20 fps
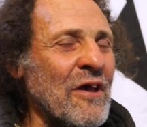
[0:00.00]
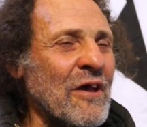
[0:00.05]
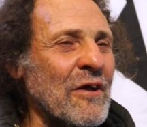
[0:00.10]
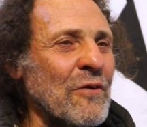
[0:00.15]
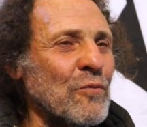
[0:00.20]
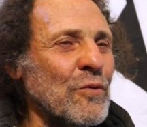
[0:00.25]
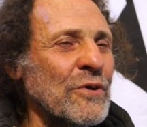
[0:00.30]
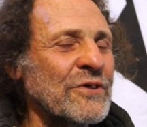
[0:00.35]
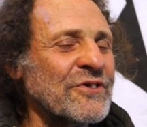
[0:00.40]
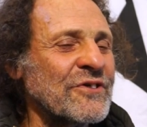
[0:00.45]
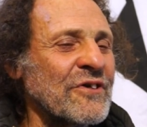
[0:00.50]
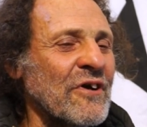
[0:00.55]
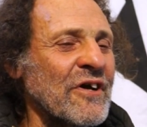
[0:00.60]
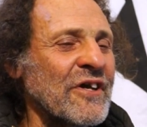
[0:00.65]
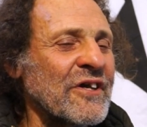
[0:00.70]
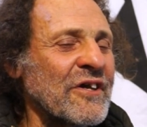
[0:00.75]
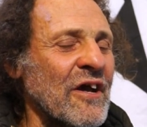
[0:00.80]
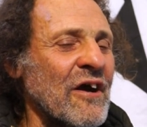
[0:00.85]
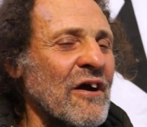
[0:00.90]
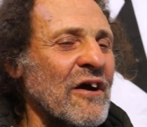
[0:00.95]
which
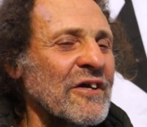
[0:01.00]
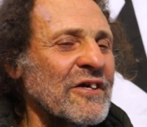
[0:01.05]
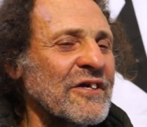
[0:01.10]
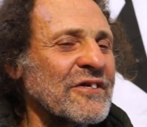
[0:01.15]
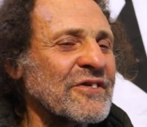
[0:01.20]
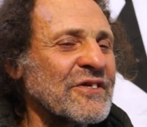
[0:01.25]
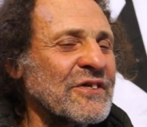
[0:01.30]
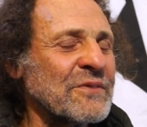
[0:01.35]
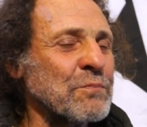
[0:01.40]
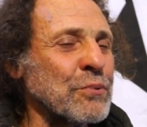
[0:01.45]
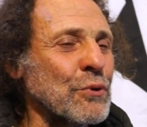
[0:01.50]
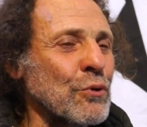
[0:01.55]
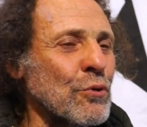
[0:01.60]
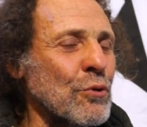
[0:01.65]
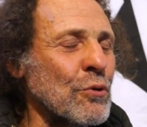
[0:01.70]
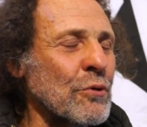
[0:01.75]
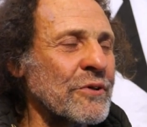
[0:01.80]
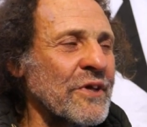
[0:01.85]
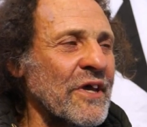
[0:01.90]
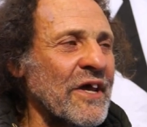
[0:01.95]
I
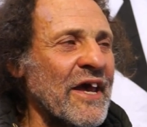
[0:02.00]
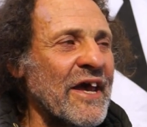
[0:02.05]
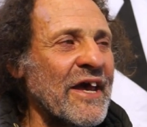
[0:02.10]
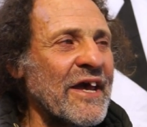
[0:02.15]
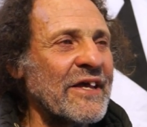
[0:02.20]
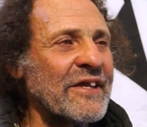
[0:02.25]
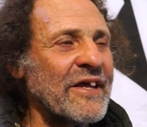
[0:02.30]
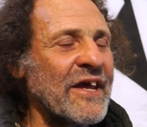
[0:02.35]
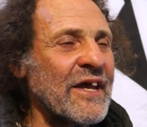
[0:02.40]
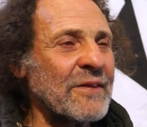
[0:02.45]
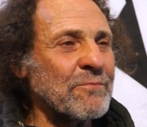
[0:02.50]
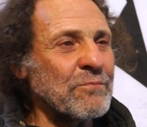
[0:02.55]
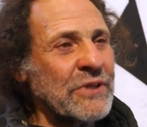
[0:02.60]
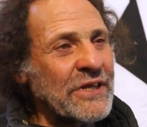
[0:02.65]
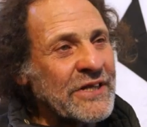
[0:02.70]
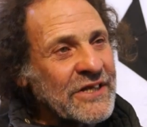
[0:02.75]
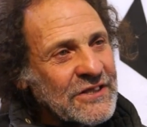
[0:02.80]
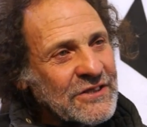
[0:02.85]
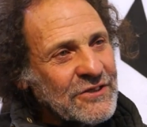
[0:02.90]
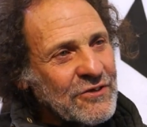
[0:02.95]
explored and had
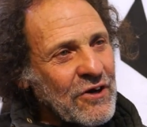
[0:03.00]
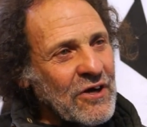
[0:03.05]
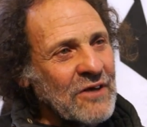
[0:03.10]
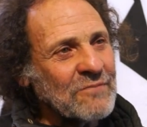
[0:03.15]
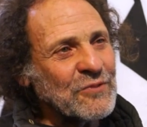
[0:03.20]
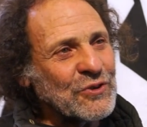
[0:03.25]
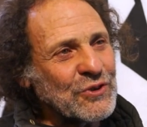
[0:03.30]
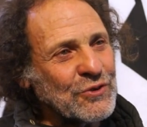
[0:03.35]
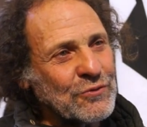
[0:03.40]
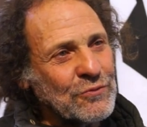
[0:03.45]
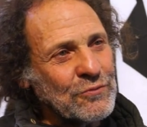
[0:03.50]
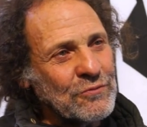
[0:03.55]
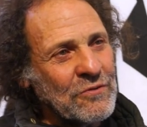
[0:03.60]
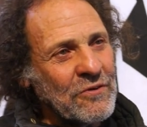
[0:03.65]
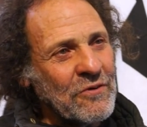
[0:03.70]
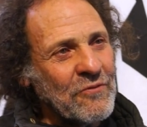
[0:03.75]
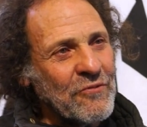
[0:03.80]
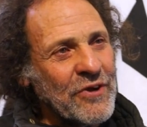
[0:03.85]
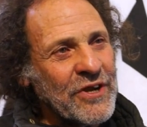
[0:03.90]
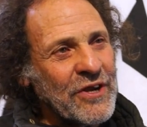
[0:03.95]
plenty of time to
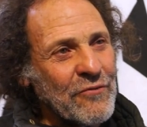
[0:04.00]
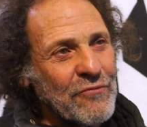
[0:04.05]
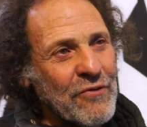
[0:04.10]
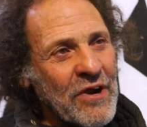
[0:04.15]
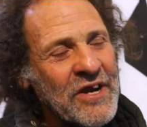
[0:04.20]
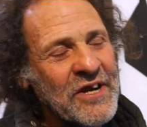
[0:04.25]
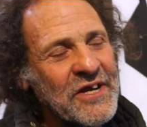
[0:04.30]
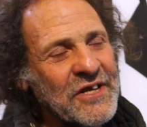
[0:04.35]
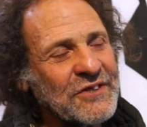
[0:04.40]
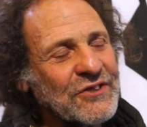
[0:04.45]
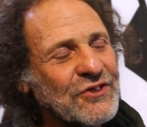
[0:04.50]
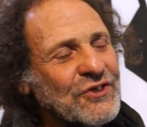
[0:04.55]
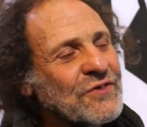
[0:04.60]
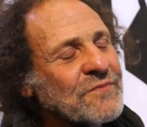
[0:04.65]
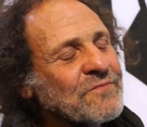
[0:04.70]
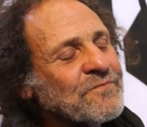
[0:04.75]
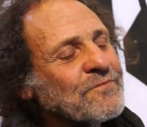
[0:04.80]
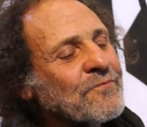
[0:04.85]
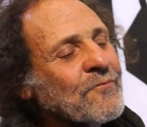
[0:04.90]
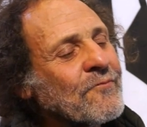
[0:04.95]
rearrange.
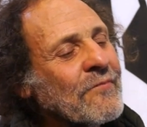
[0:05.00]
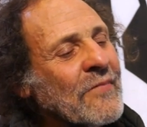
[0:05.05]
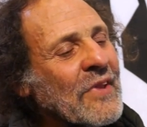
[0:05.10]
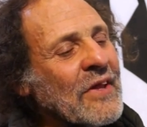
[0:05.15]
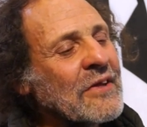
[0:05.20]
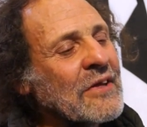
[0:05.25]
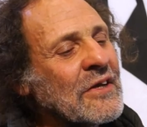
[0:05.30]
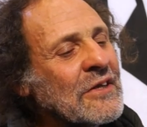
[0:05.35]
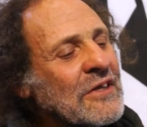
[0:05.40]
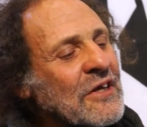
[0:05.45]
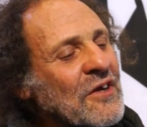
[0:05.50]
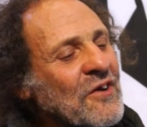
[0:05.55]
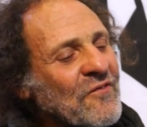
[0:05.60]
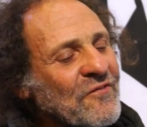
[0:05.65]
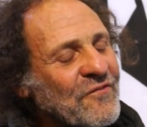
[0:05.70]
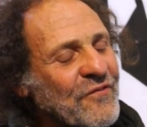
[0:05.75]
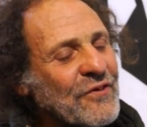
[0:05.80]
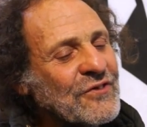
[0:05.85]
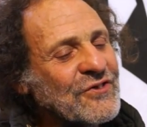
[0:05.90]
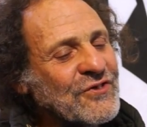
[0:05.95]

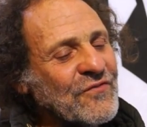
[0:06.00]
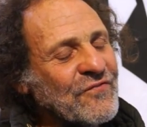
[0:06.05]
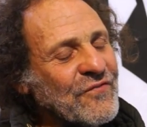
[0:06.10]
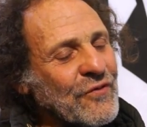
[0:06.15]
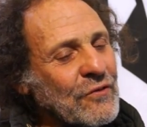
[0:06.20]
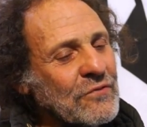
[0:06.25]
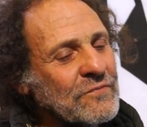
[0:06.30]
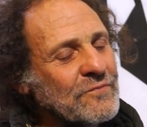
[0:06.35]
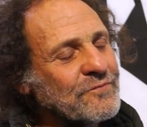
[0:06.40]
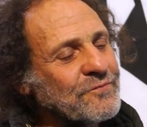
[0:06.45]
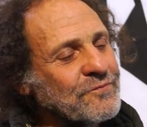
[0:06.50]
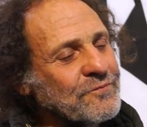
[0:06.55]
First of all,